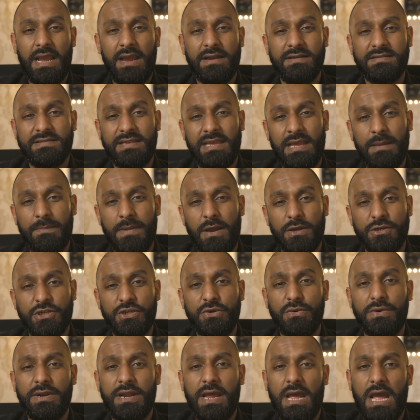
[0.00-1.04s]
I'd say about
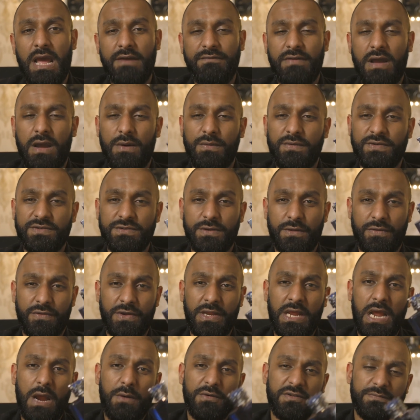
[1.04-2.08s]
2.5 hours to
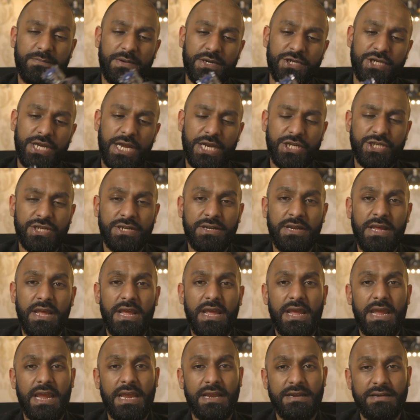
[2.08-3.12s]
3 hours projection.
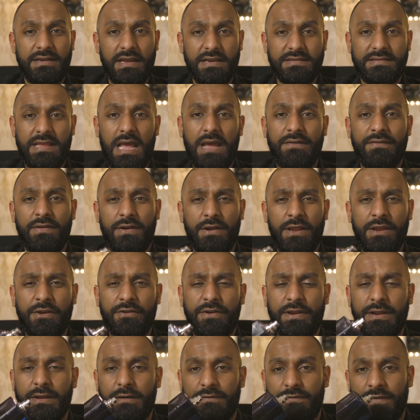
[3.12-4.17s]
It does have a
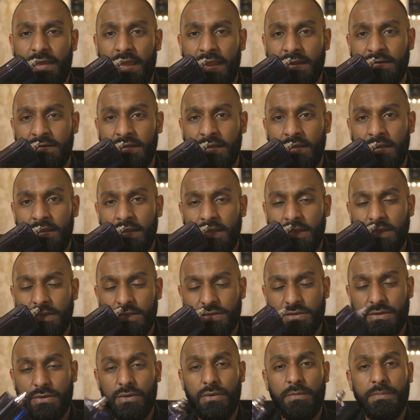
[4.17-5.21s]
lingering effect,
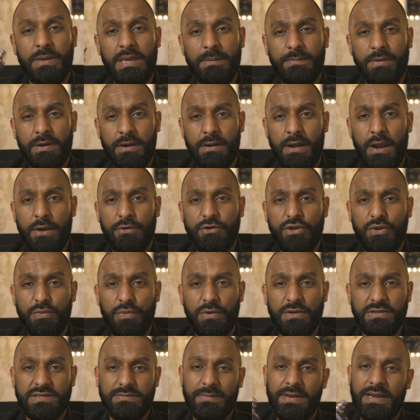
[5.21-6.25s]
so people around you
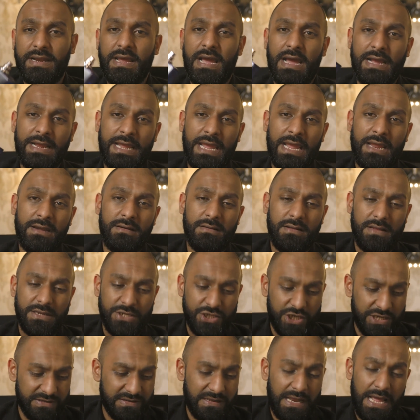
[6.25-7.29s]
will smell it. Again,
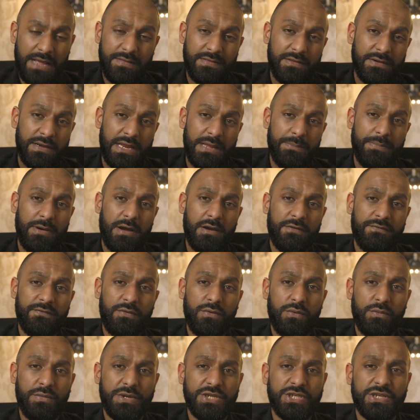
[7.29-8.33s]
just like the Le
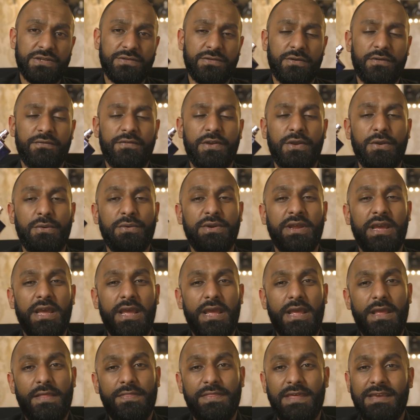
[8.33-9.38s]
Parfum we just reviewed,
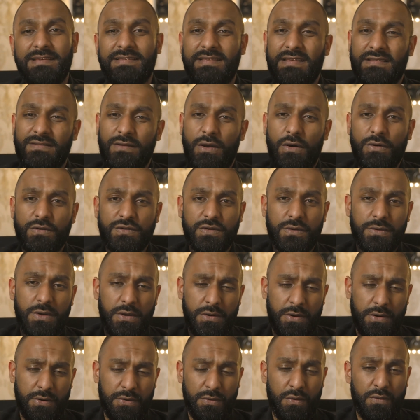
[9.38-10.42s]
this is also not
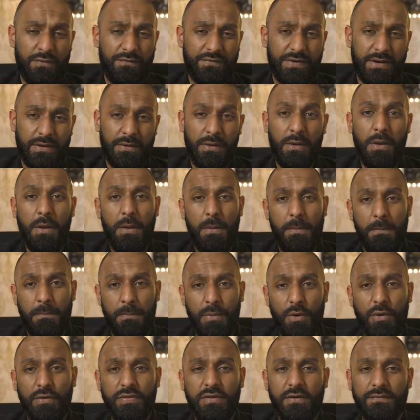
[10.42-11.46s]
a room filler.
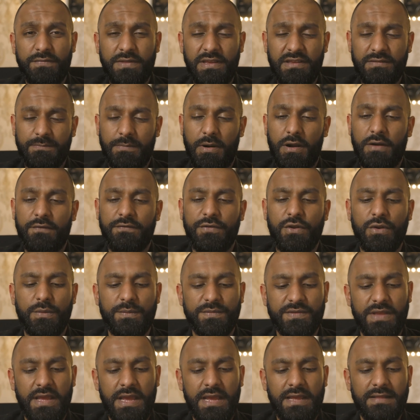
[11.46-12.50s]
Both of these
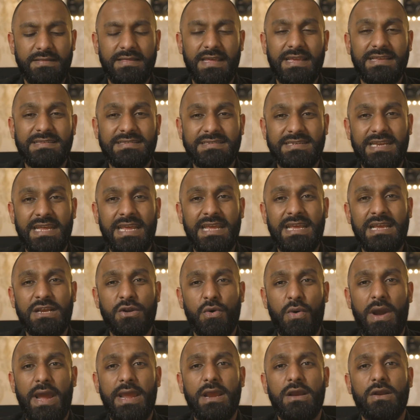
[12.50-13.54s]
perfumes, they stay
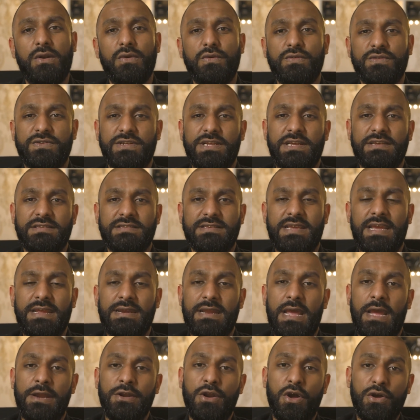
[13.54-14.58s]
quite close to your skin,
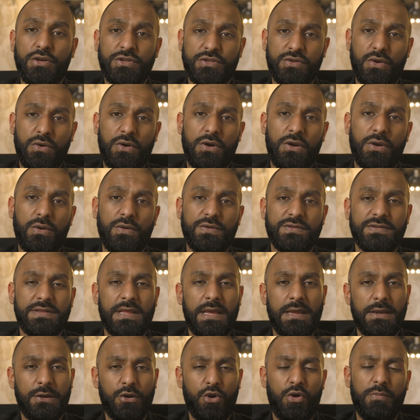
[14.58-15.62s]
and not so close
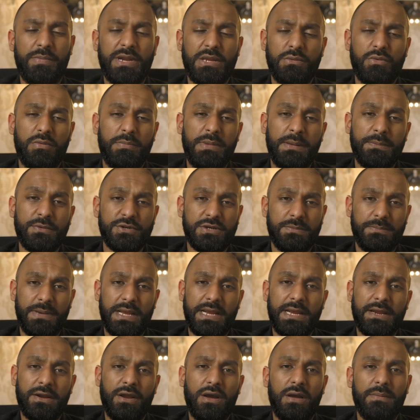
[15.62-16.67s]
that nobody will be able to
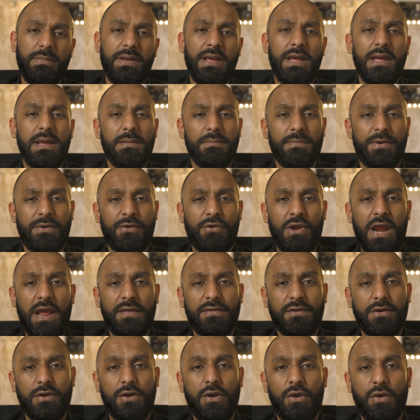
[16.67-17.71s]
pick it up, but
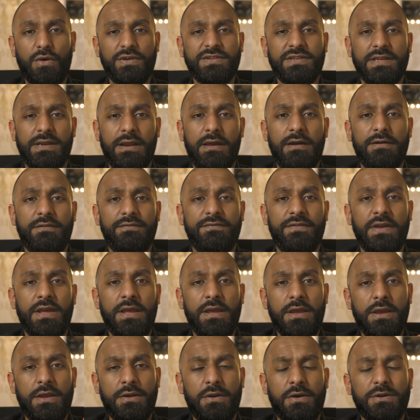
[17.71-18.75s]
rather close enough
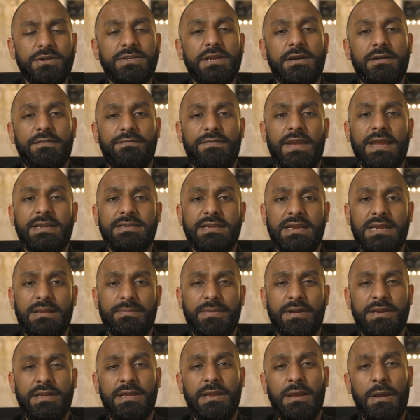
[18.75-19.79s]
not to offend
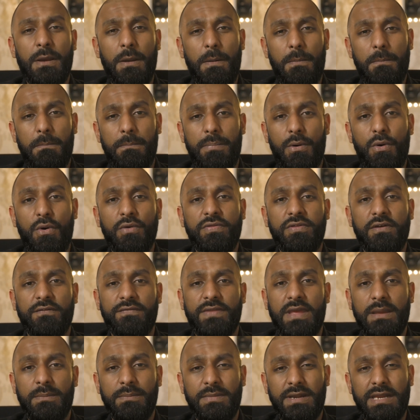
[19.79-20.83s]
anybody. Both of
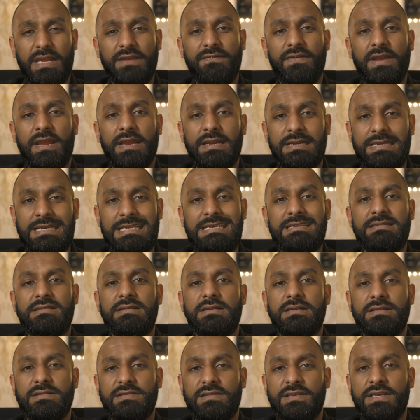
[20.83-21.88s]
them leave a
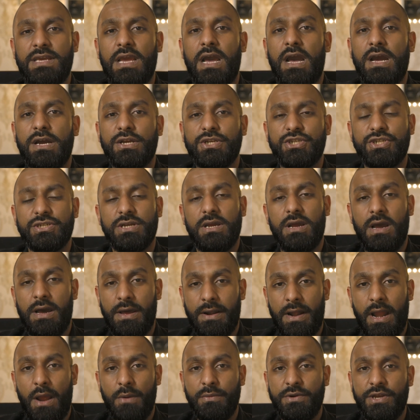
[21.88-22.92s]
decent sillage
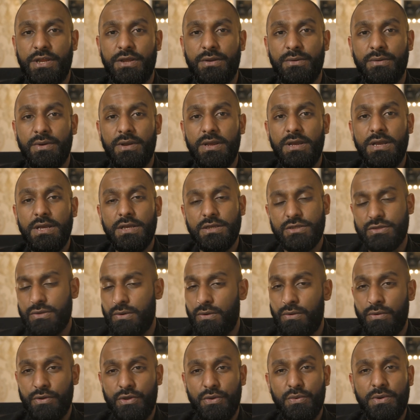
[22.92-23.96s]
around you,
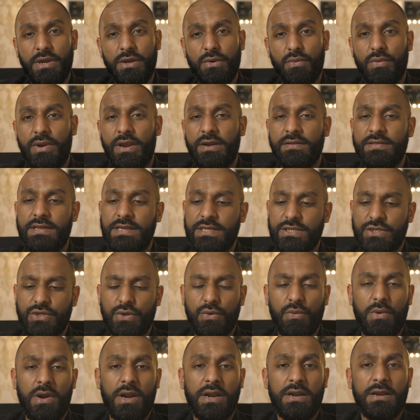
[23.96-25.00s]
so you can wear these to
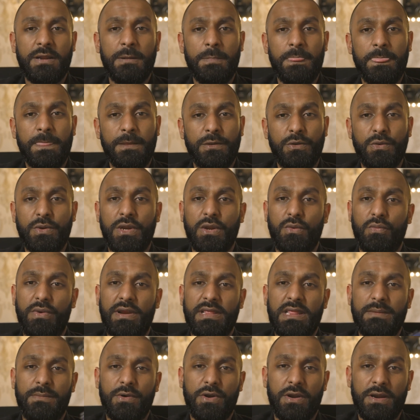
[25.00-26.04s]
work, you can wear
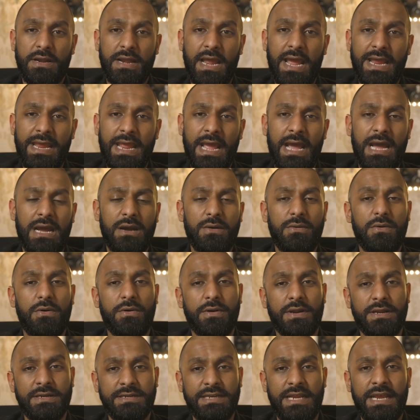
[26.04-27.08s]
them on a night out, on
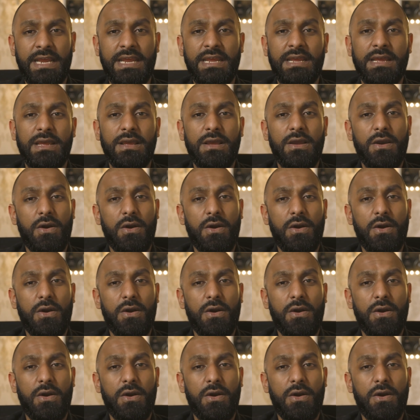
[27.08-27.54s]
a date,